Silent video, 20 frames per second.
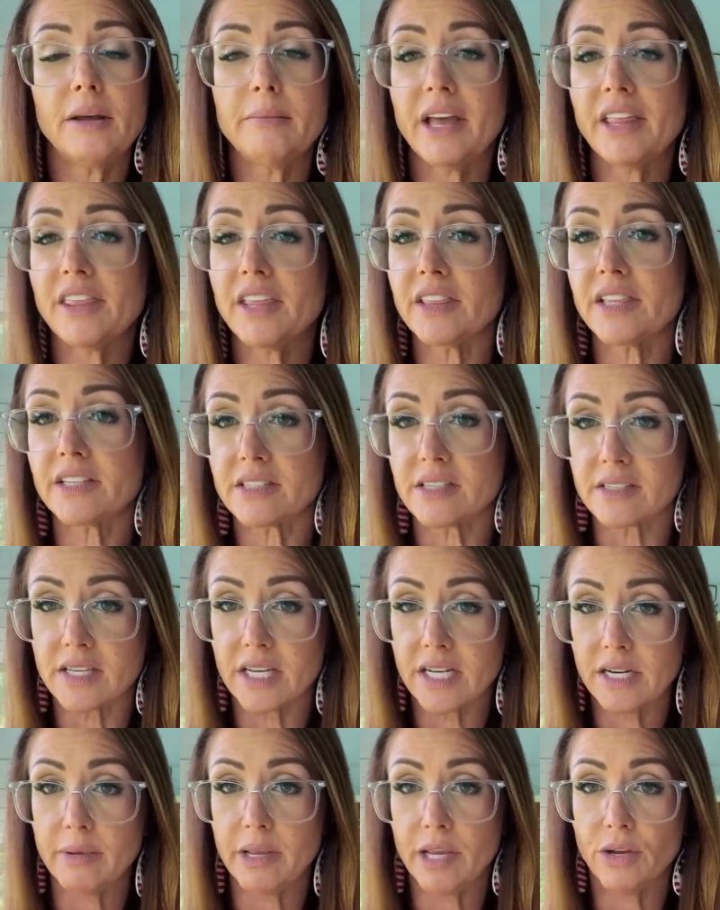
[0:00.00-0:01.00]
I think this is going
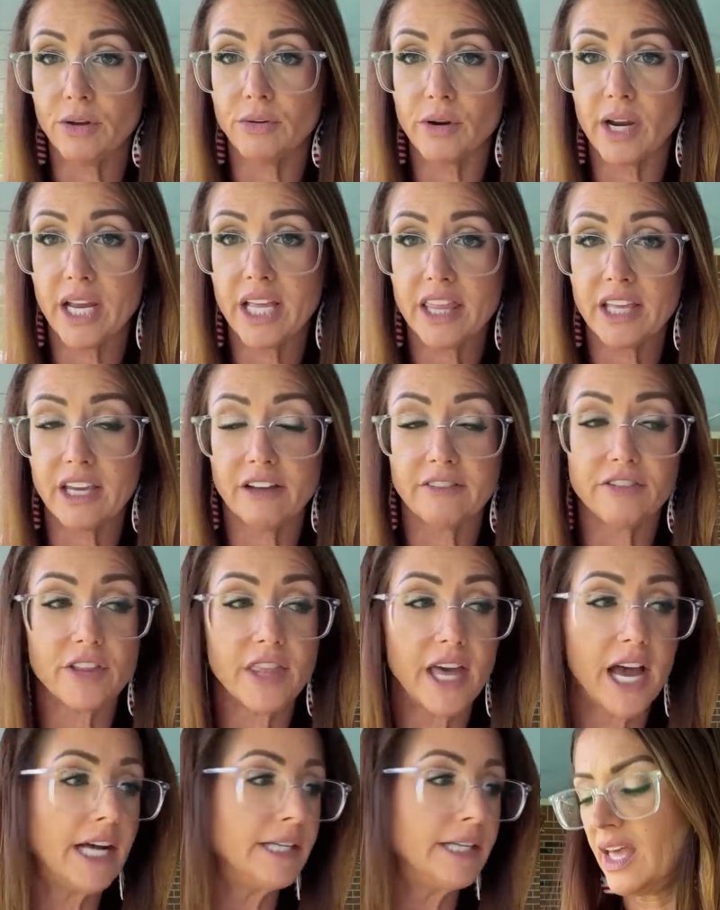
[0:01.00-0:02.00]
to be a great thing for
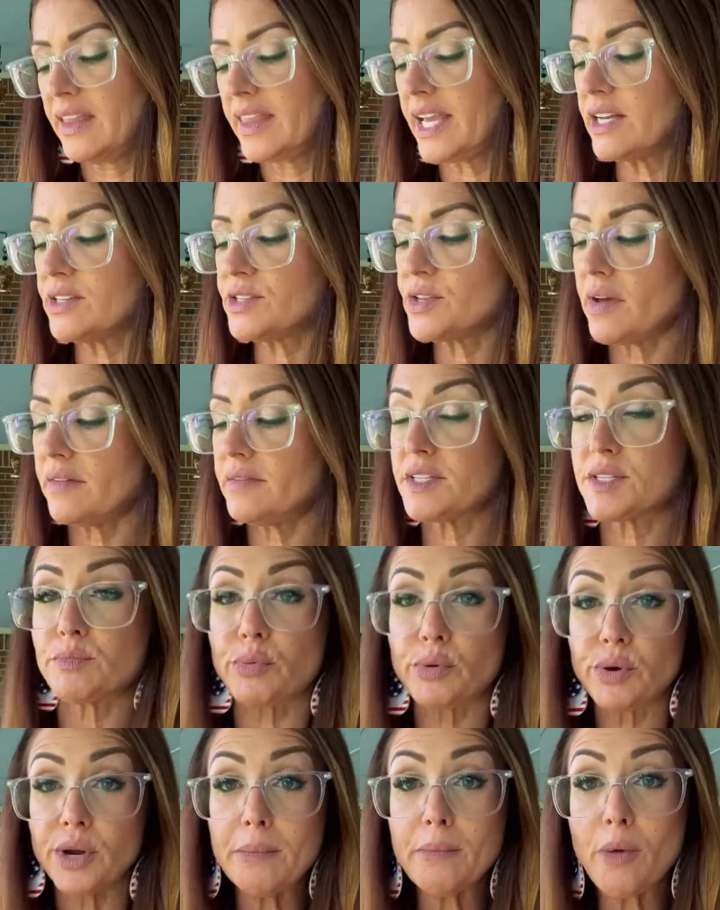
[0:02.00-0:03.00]
that. They also have this
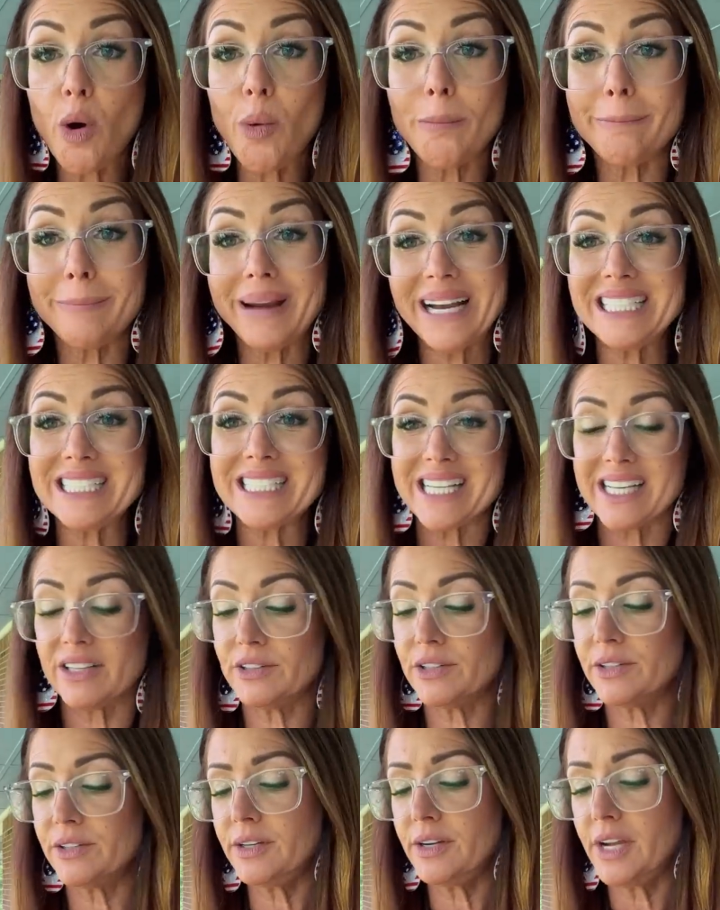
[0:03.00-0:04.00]
Primo Mite
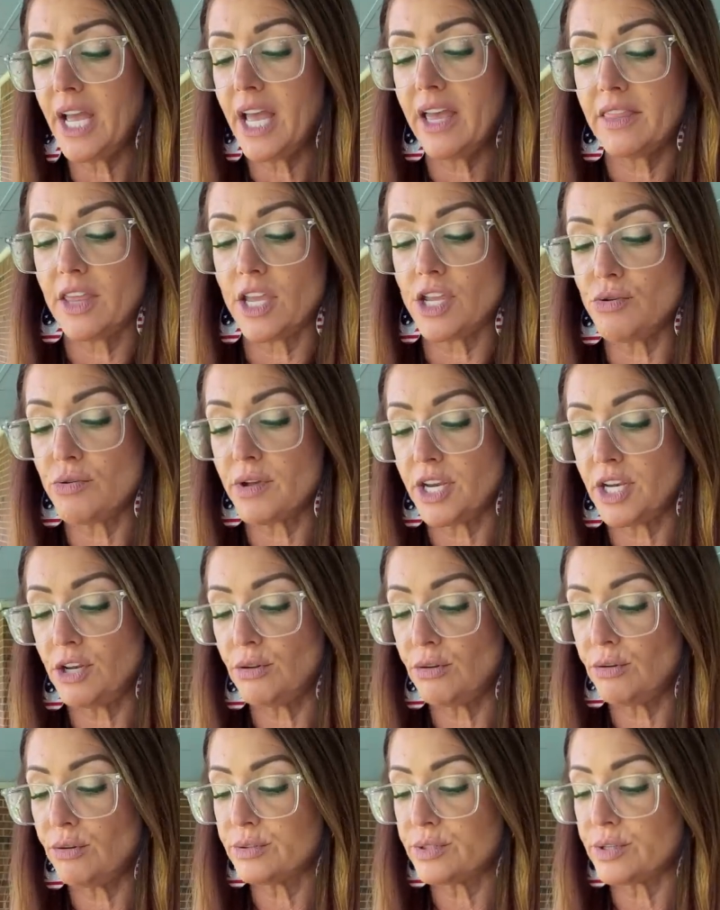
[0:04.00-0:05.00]
Killer that you can
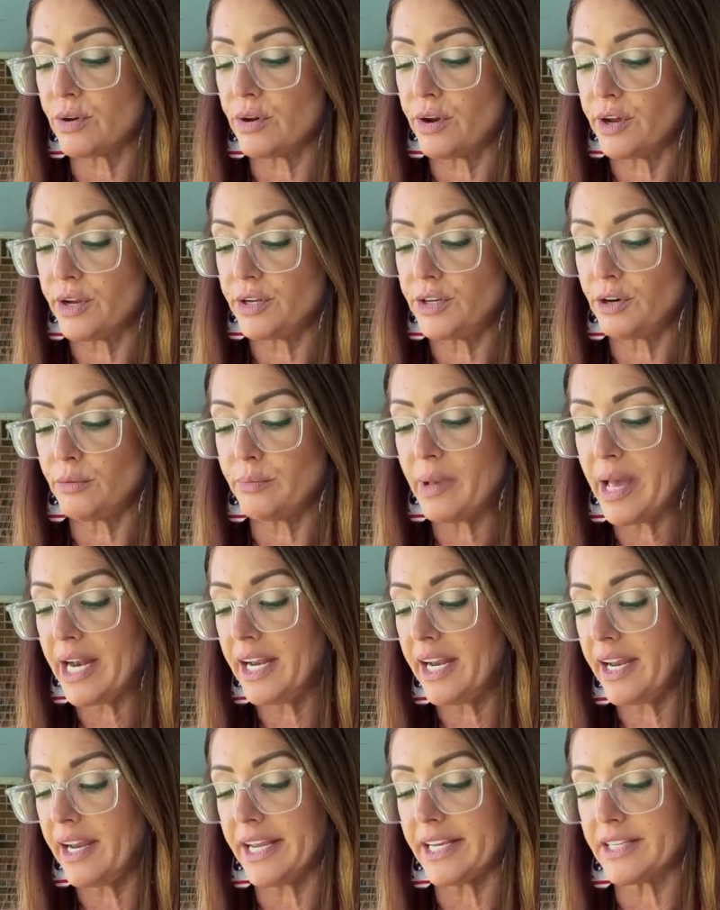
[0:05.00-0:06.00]
use on your
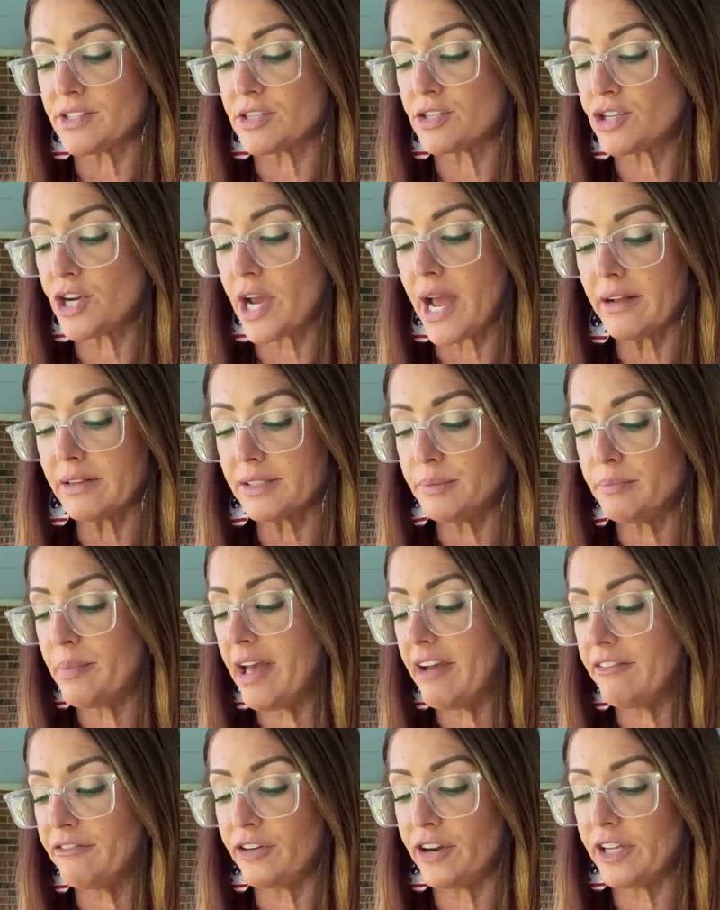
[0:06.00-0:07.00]
bedding. It's child and
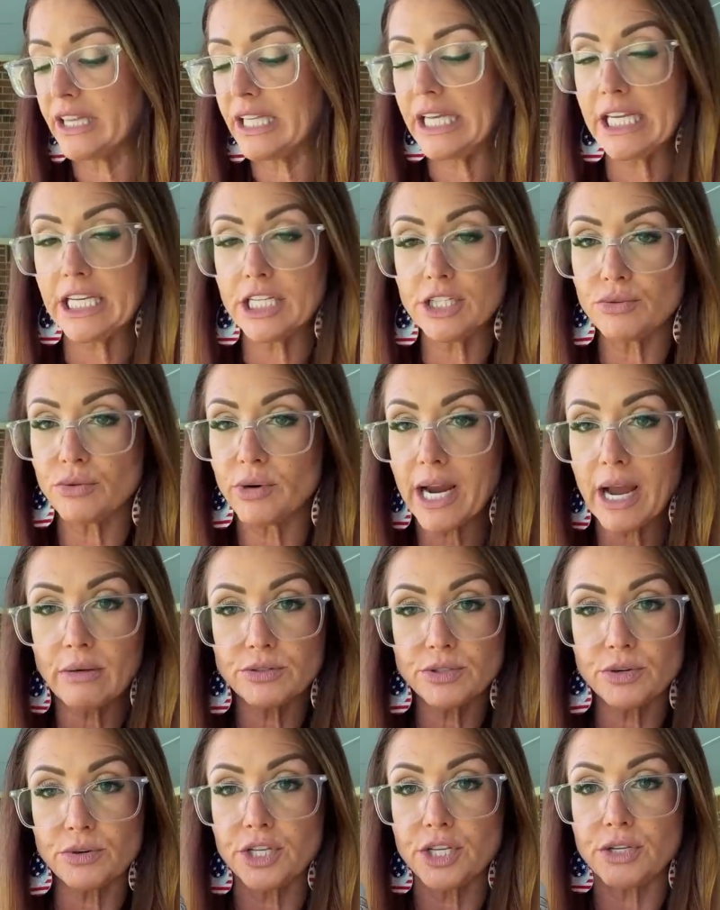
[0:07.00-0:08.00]
pet friendly, indoor,
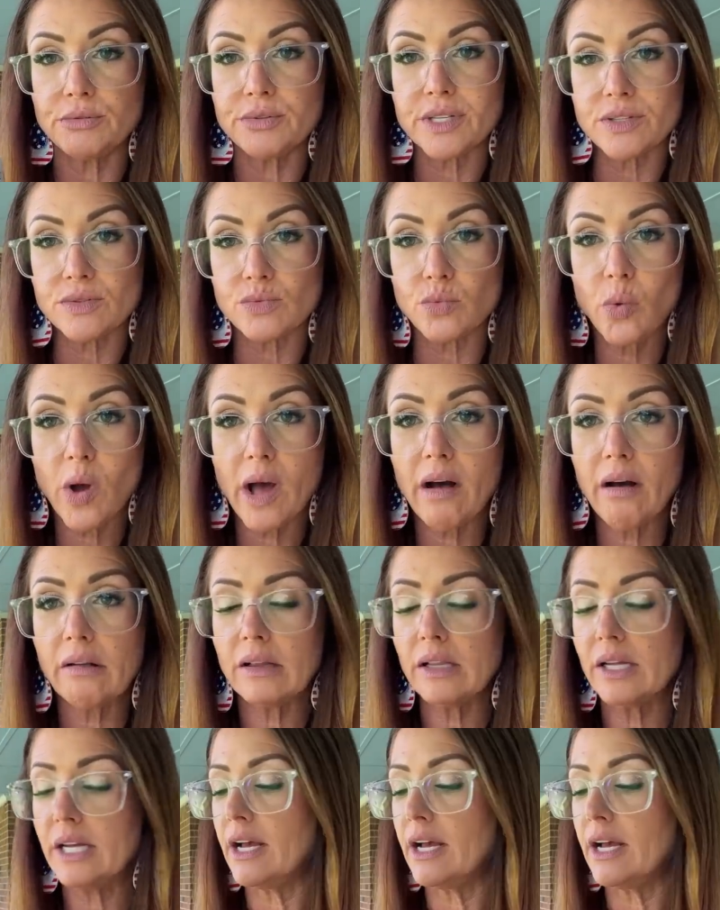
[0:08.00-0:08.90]
outdoor use as well.